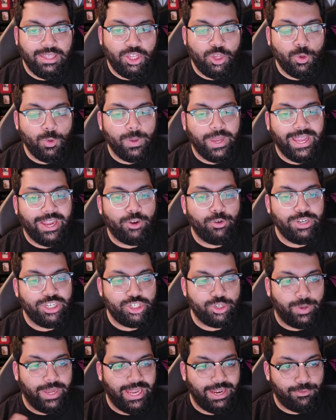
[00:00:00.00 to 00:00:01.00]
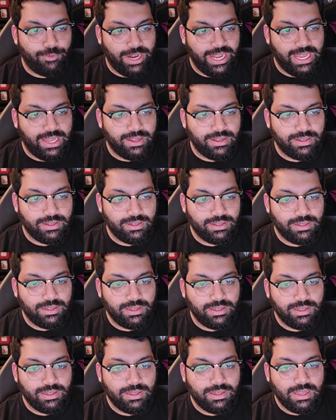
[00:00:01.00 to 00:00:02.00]
you increased your hit rate,
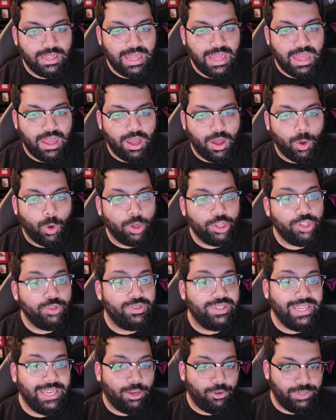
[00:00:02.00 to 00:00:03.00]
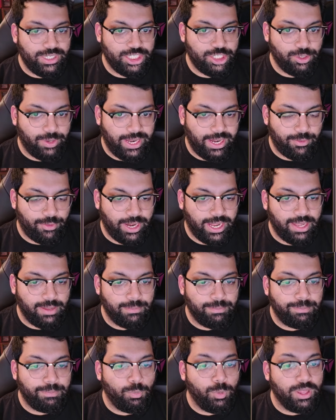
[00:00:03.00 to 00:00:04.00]
or you decreased your hit rate
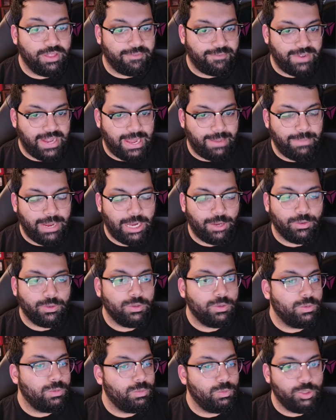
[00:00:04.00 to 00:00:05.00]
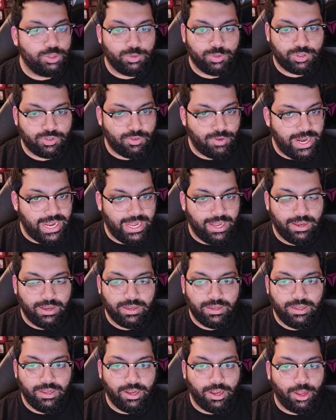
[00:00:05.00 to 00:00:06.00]
with a flat amount, which was great,
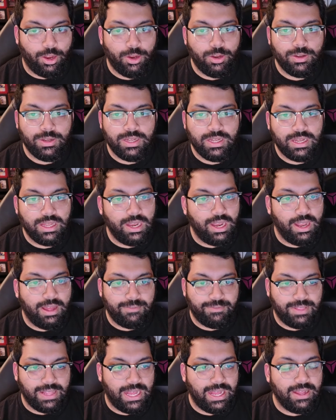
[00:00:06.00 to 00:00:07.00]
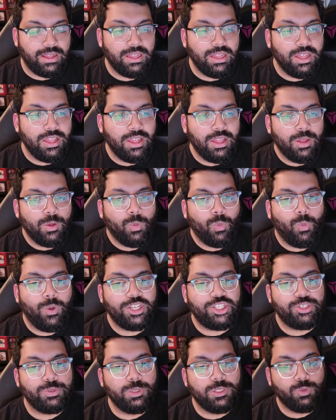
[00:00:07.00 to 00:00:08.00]
you know, loved that.
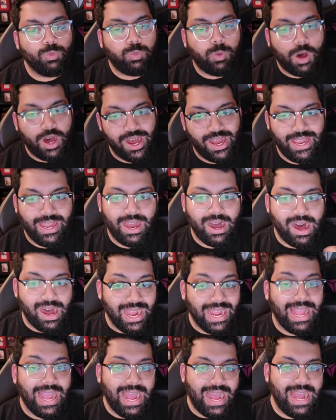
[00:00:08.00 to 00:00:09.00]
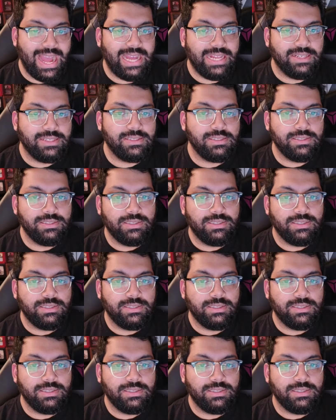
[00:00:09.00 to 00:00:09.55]
Which was why I had